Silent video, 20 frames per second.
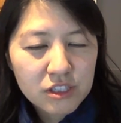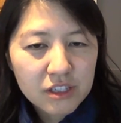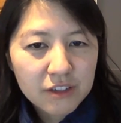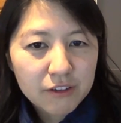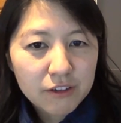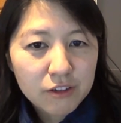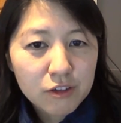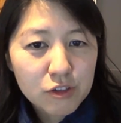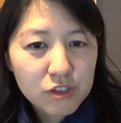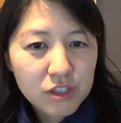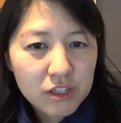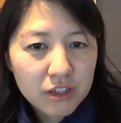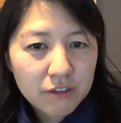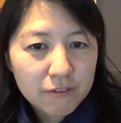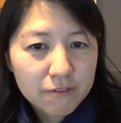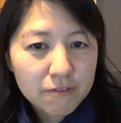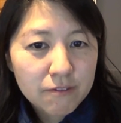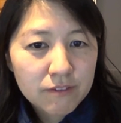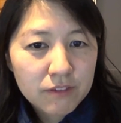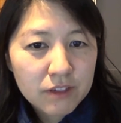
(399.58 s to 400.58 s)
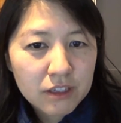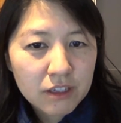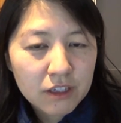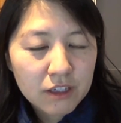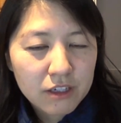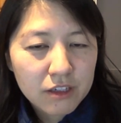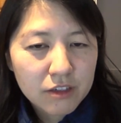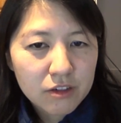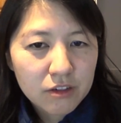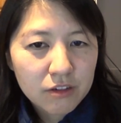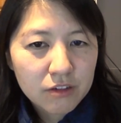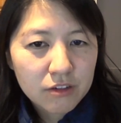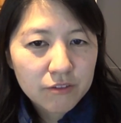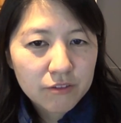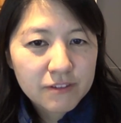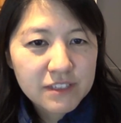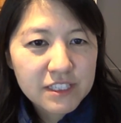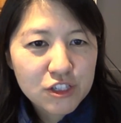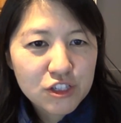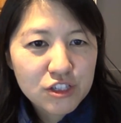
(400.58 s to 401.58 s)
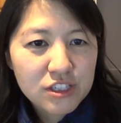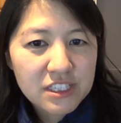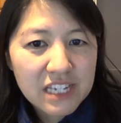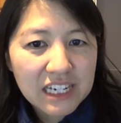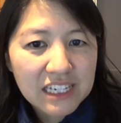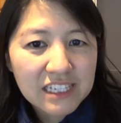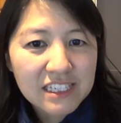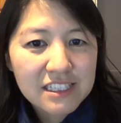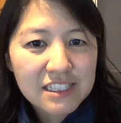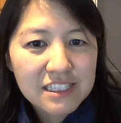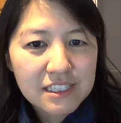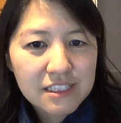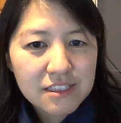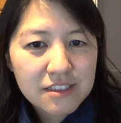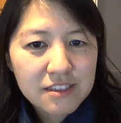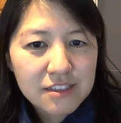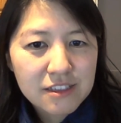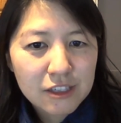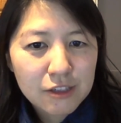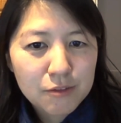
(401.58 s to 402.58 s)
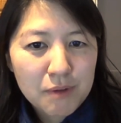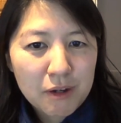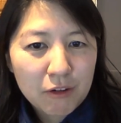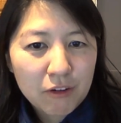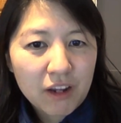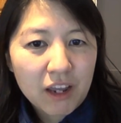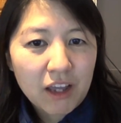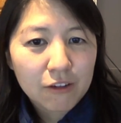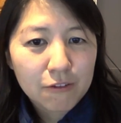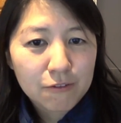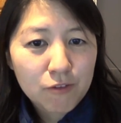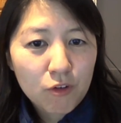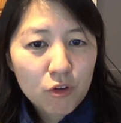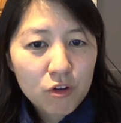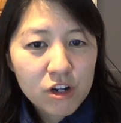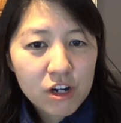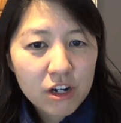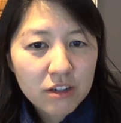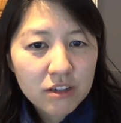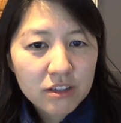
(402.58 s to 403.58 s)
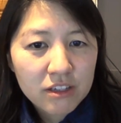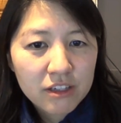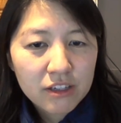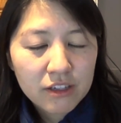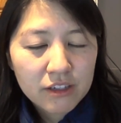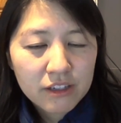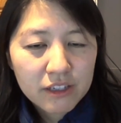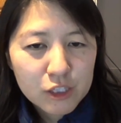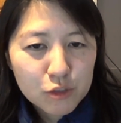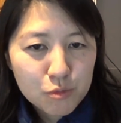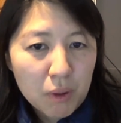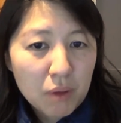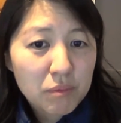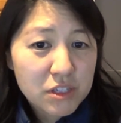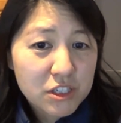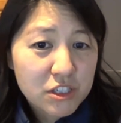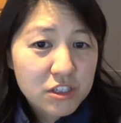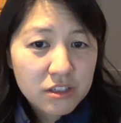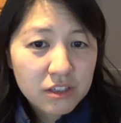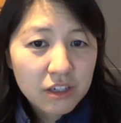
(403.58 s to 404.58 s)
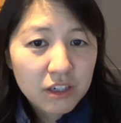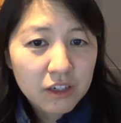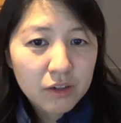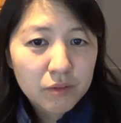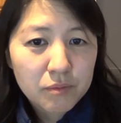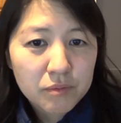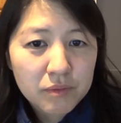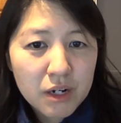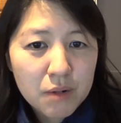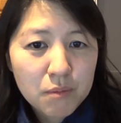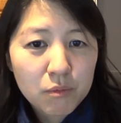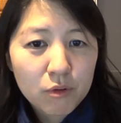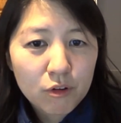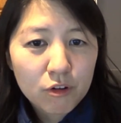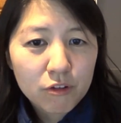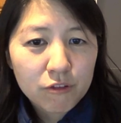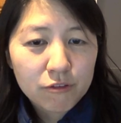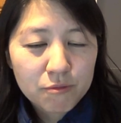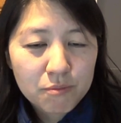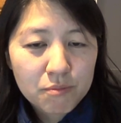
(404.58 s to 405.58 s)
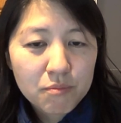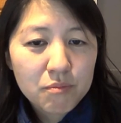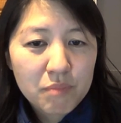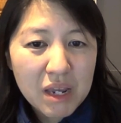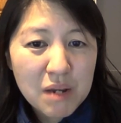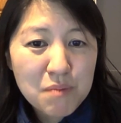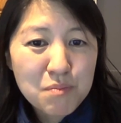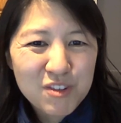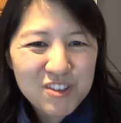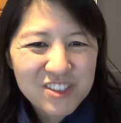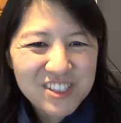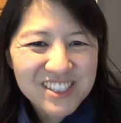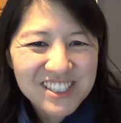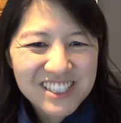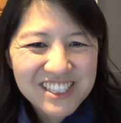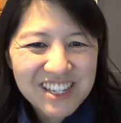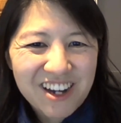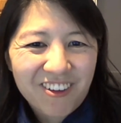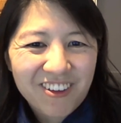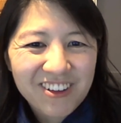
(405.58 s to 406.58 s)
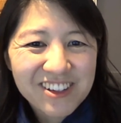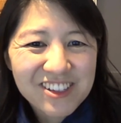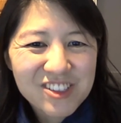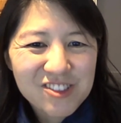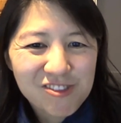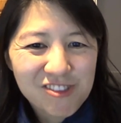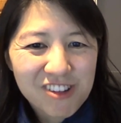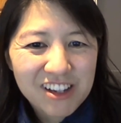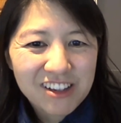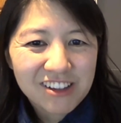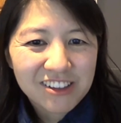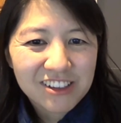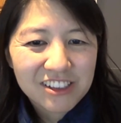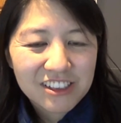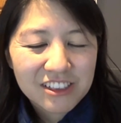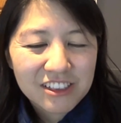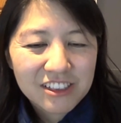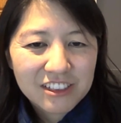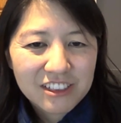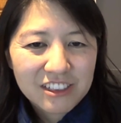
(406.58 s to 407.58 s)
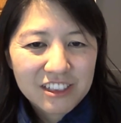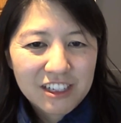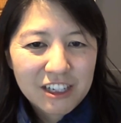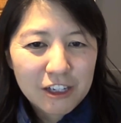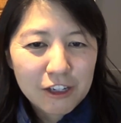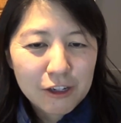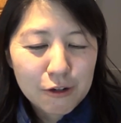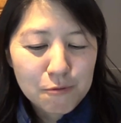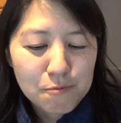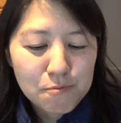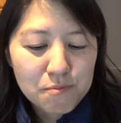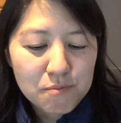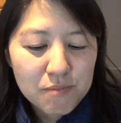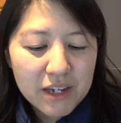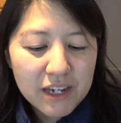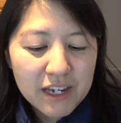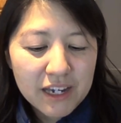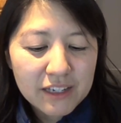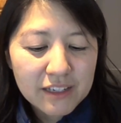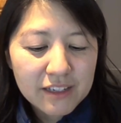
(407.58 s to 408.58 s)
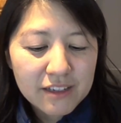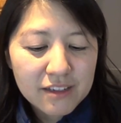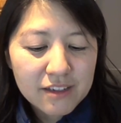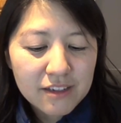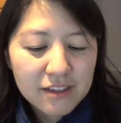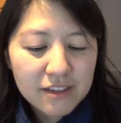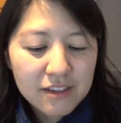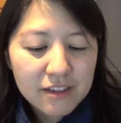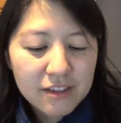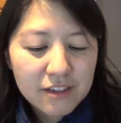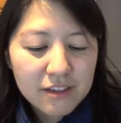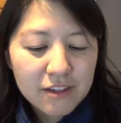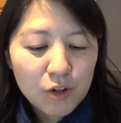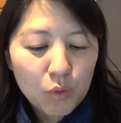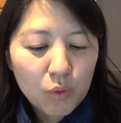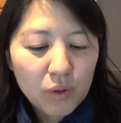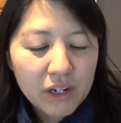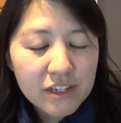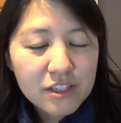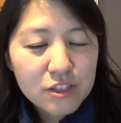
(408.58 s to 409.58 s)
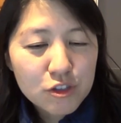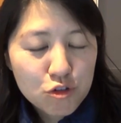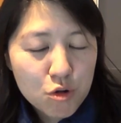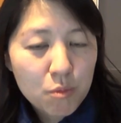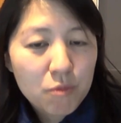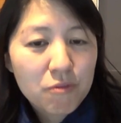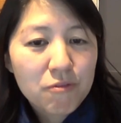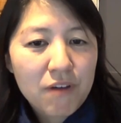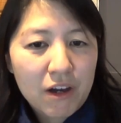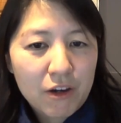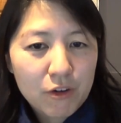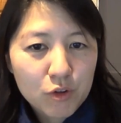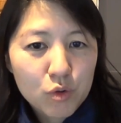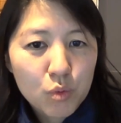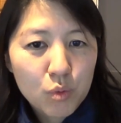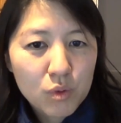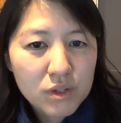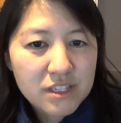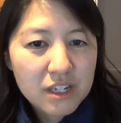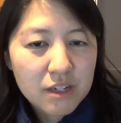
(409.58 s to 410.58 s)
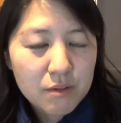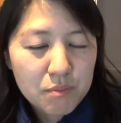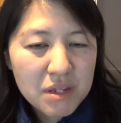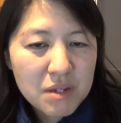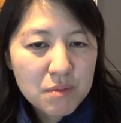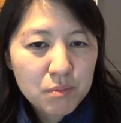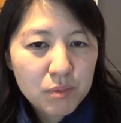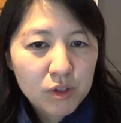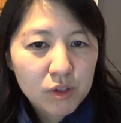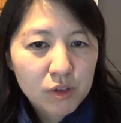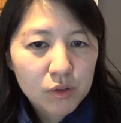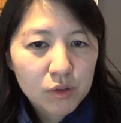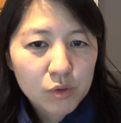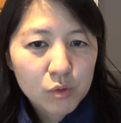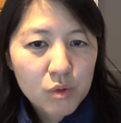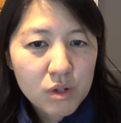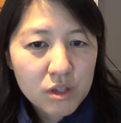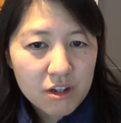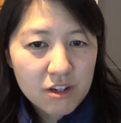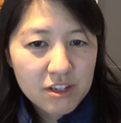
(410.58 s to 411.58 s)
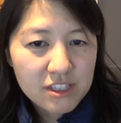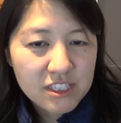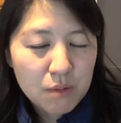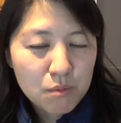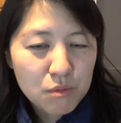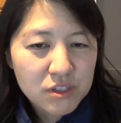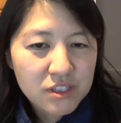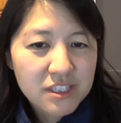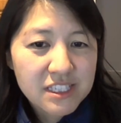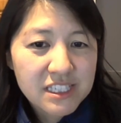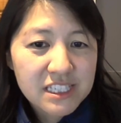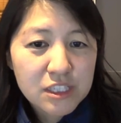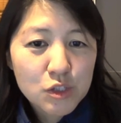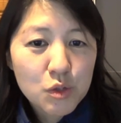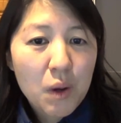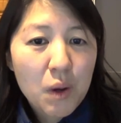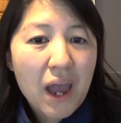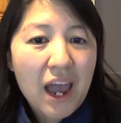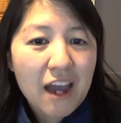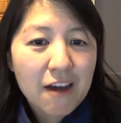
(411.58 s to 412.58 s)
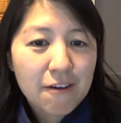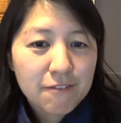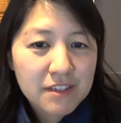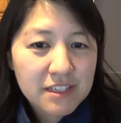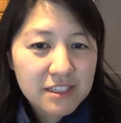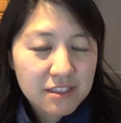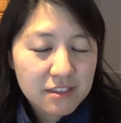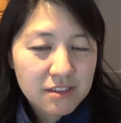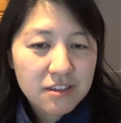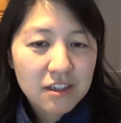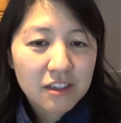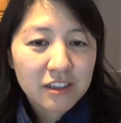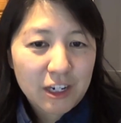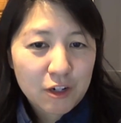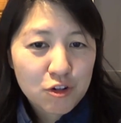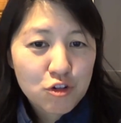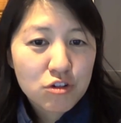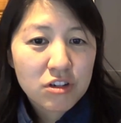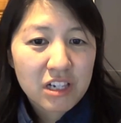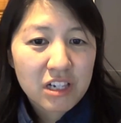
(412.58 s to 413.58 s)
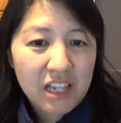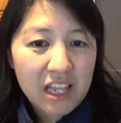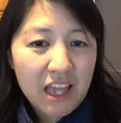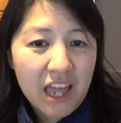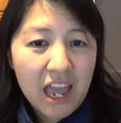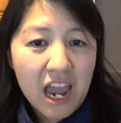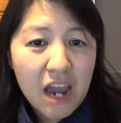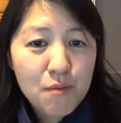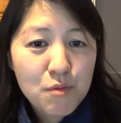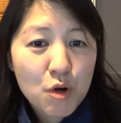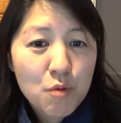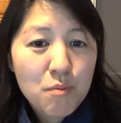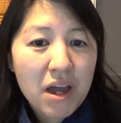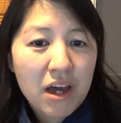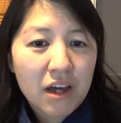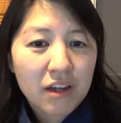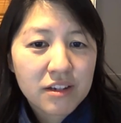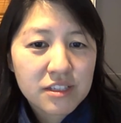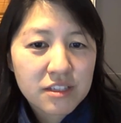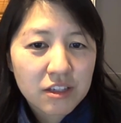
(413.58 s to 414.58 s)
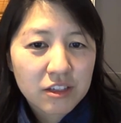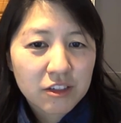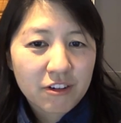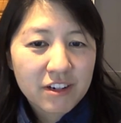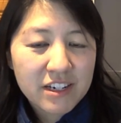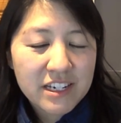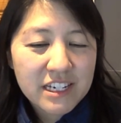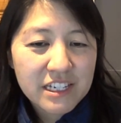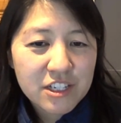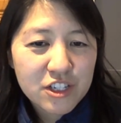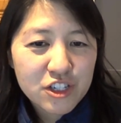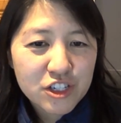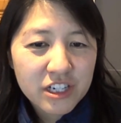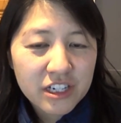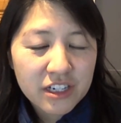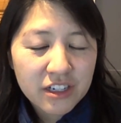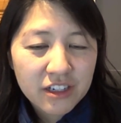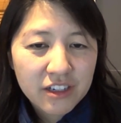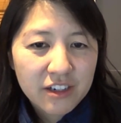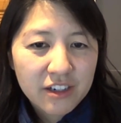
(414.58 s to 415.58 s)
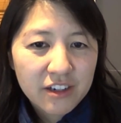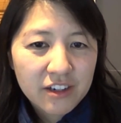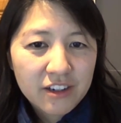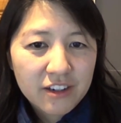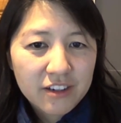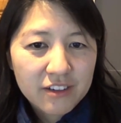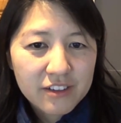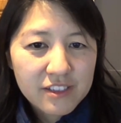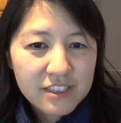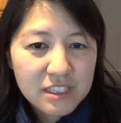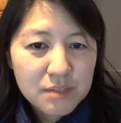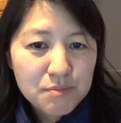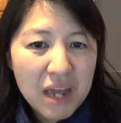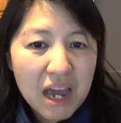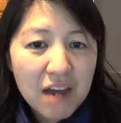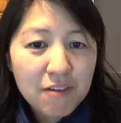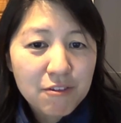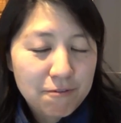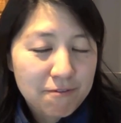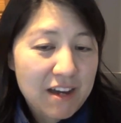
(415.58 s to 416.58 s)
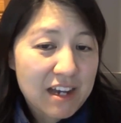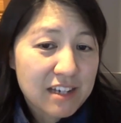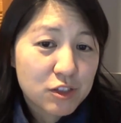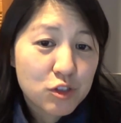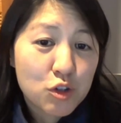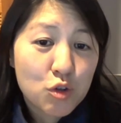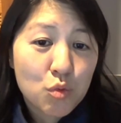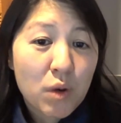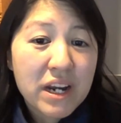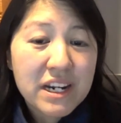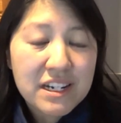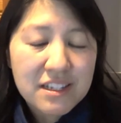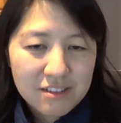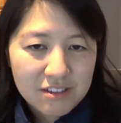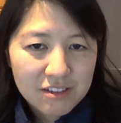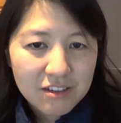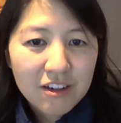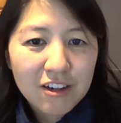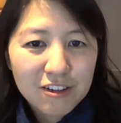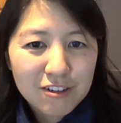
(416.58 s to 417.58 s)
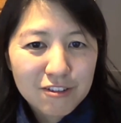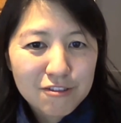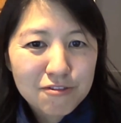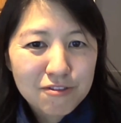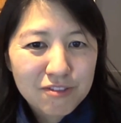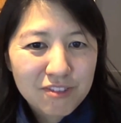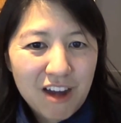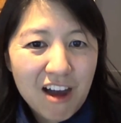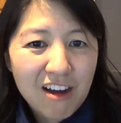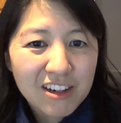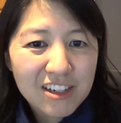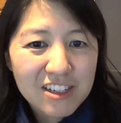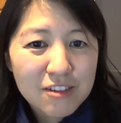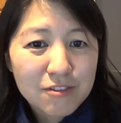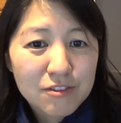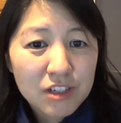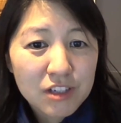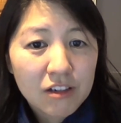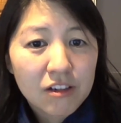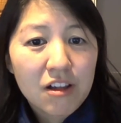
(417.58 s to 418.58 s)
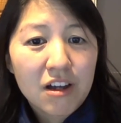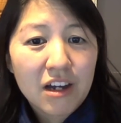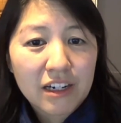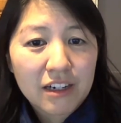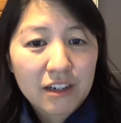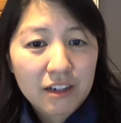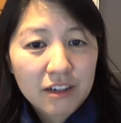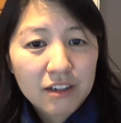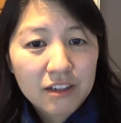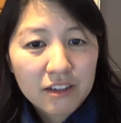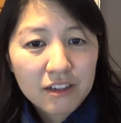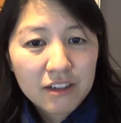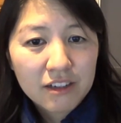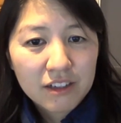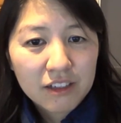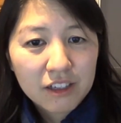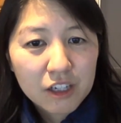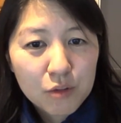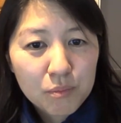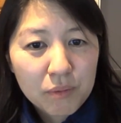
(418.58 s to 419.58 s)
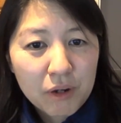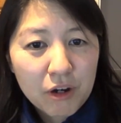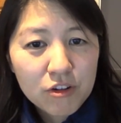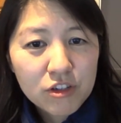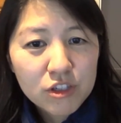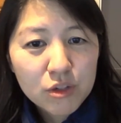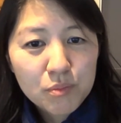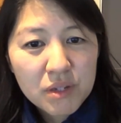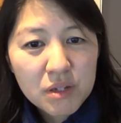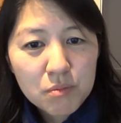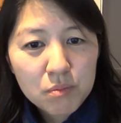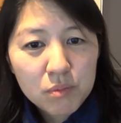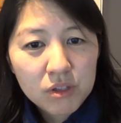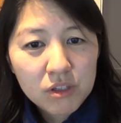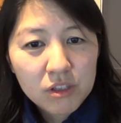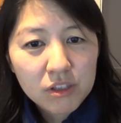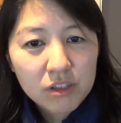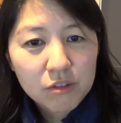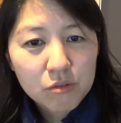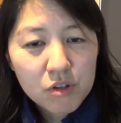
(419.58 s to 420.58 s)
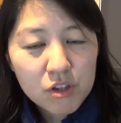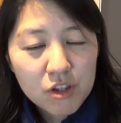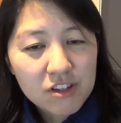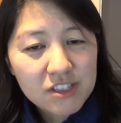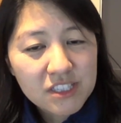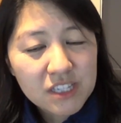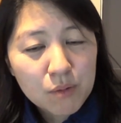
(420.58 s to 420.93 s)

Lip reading: who's a physician scientist out in California, who's published a number of papers in this area as well. And you know what his group found was that people with Alzheimer's disease who have these electrical abnormalities on their EEG seem to have a faster rate of cognitive decline compared to people with